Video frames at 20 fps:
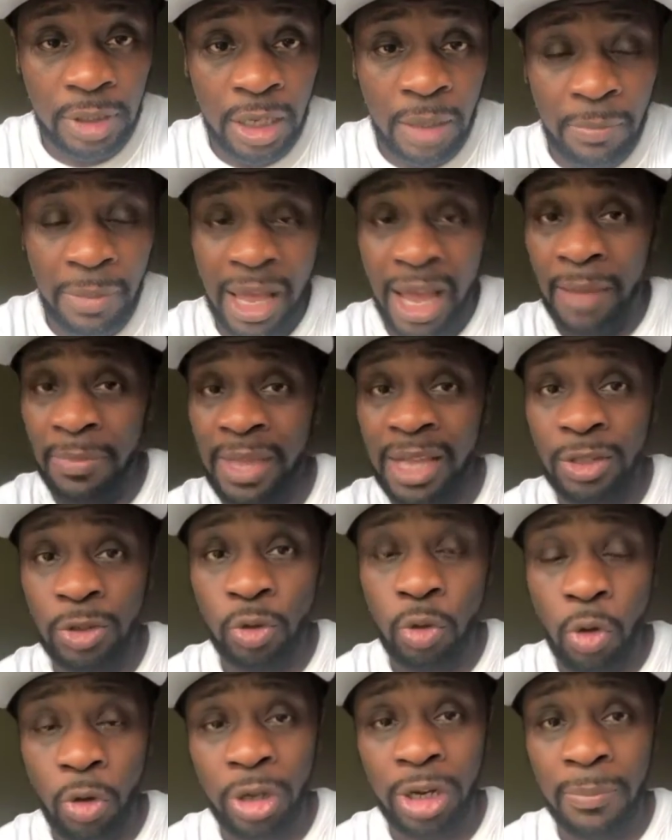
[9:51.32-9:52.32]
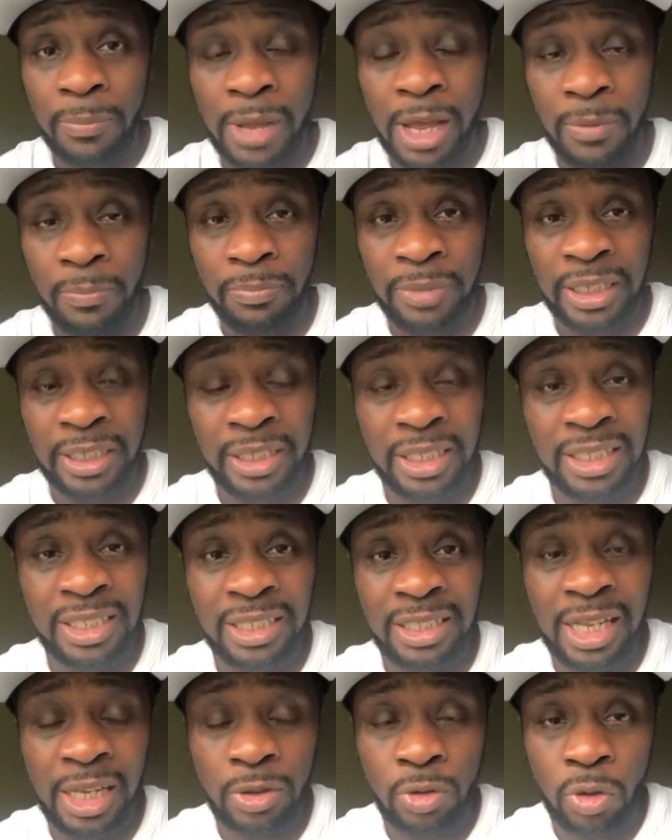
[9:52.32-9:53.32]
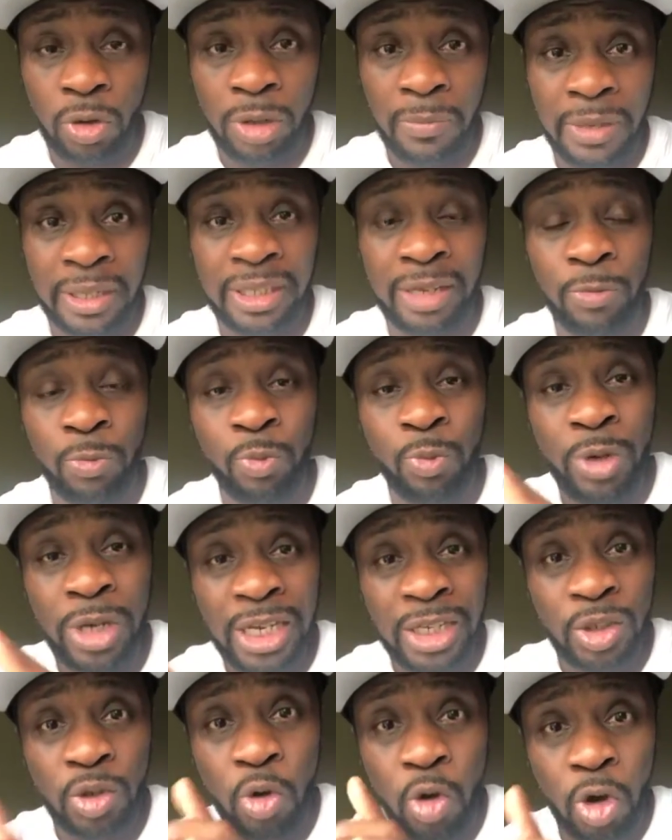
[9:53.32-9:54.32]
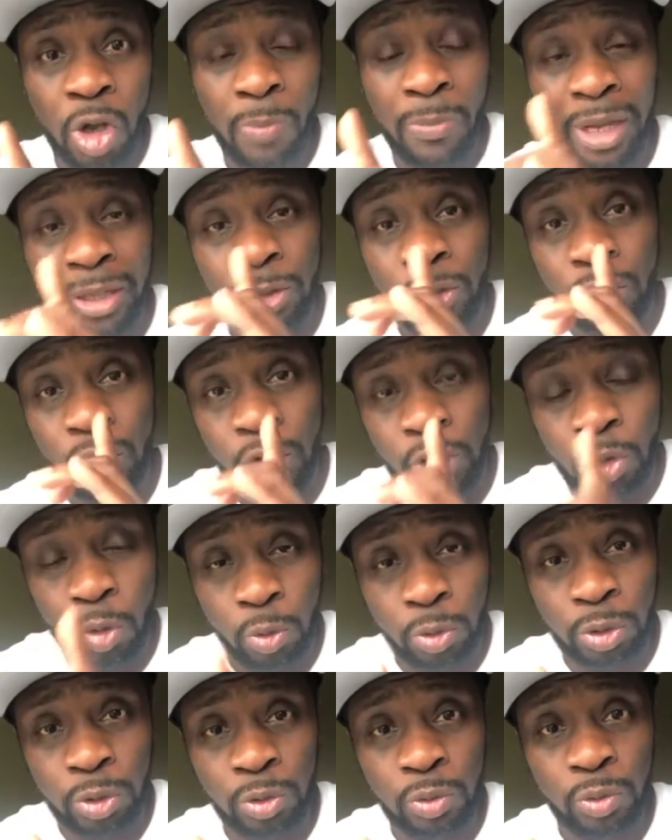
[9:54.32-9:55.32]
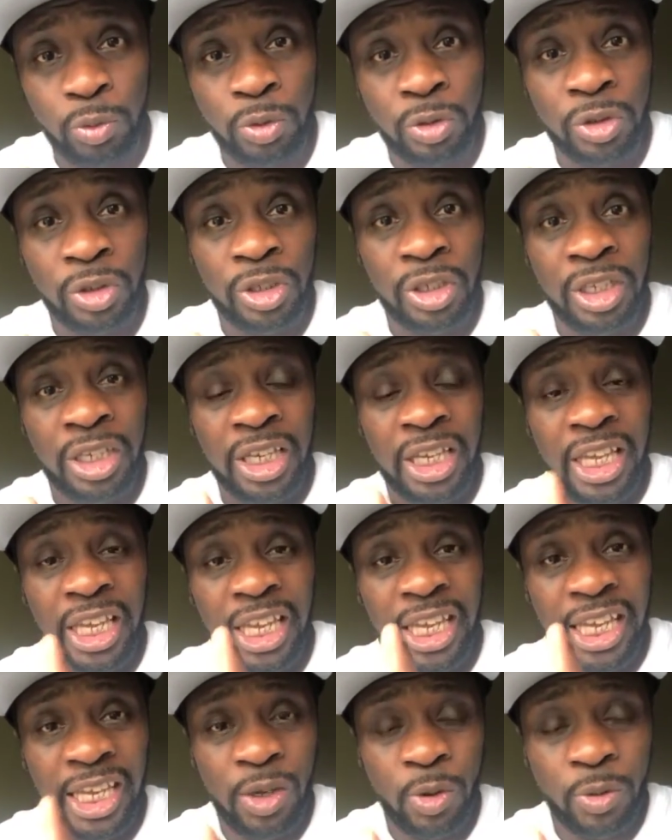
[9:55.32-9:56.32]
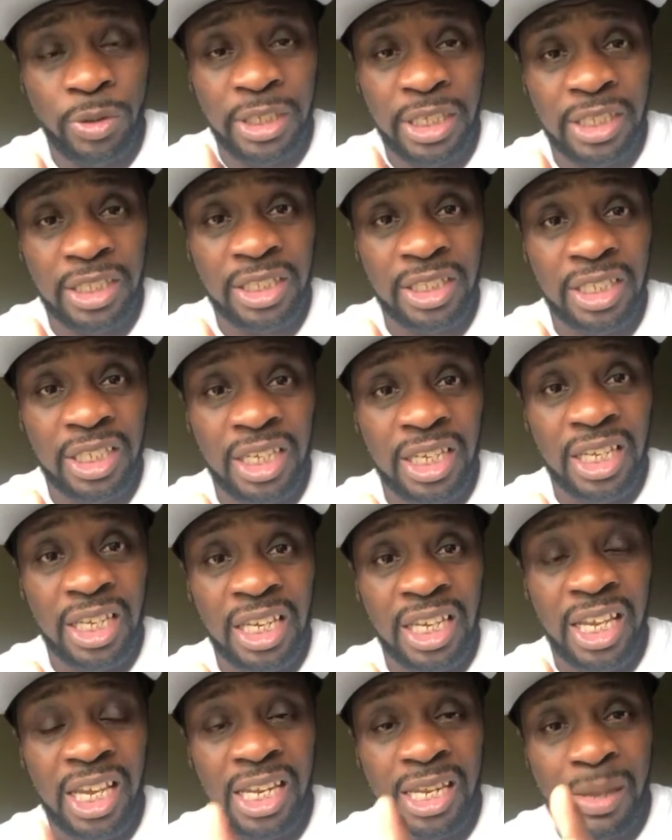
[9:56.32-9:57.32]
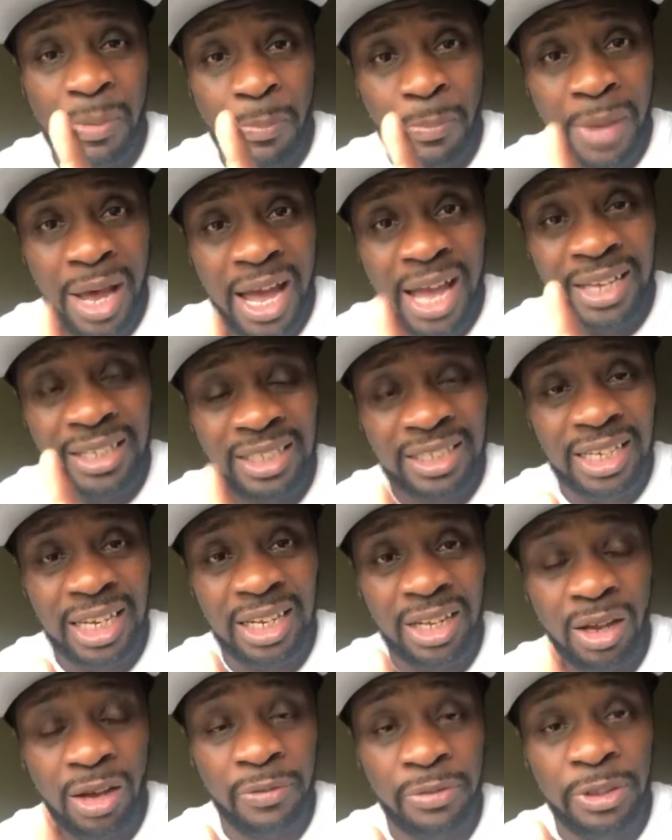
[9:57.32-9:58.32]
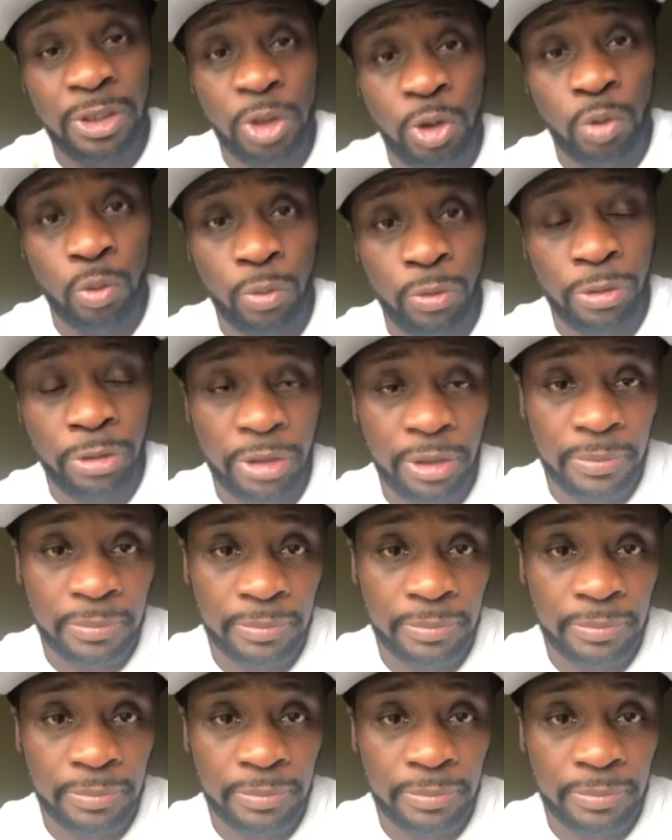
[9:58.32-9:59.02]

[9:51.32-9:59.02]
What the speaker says: But I'm not talking about me. This is not talking about that. We're talking about the social illness and the mindset of the youth.